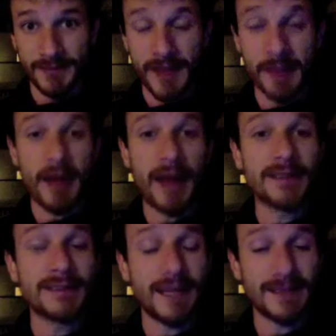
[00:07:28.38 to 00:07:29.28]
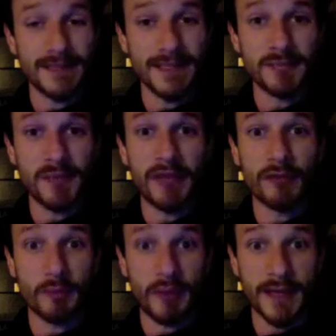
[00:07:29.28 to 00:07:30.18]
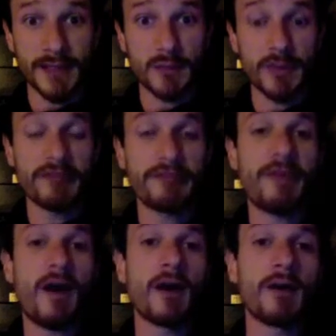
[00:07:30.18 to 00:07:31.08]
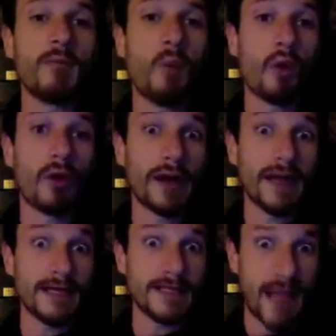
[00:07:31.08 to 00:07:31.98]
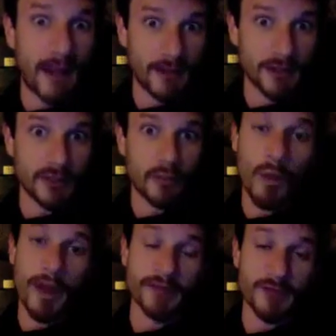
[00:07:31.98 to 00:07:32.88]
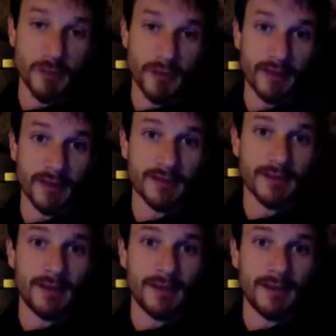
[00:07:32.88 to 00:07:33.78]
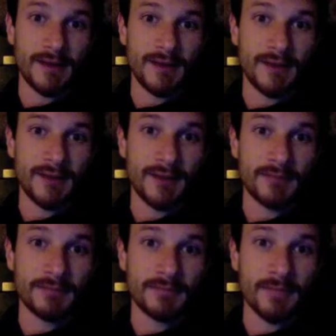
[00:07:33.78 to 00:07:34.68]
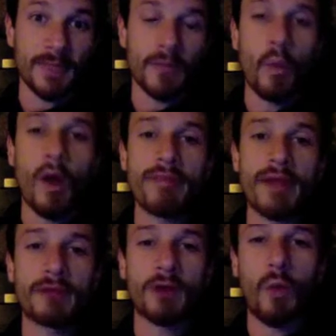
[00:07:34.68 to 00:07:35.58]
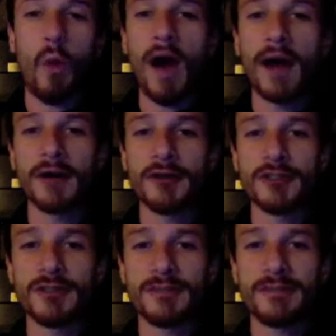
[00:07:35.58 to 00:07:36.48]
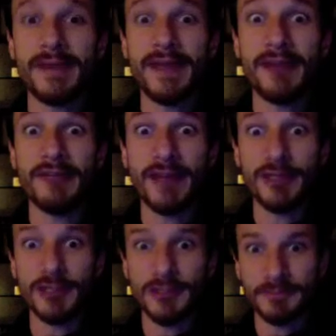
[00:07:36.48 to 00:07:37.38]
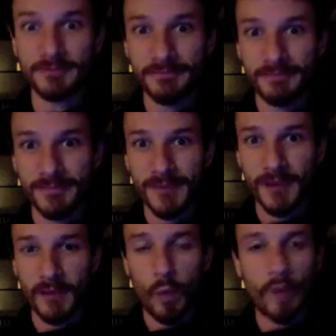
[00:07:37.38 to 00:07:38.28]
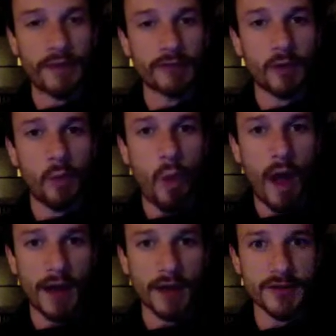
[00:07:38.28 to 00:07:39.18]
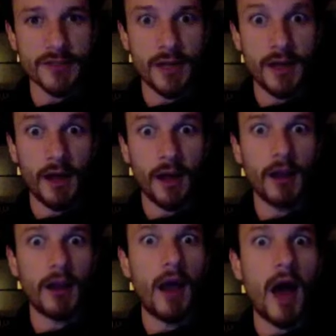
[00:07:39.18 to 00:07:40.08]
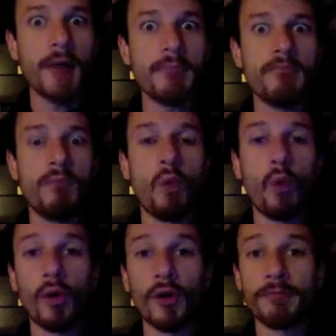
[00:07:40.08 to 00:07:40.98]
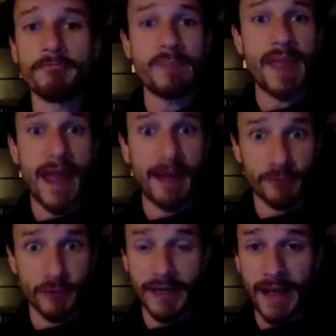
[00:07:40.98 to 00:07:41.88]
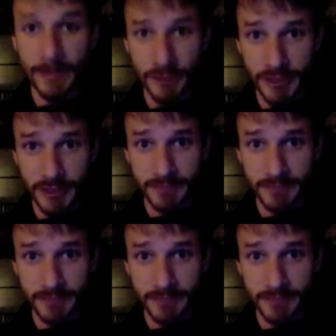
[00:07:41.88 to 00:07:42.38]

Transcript: and by necessity is being replaced with a far more intelligent way of doing things. One that requires innovation, one that requires a lot more effort and energy.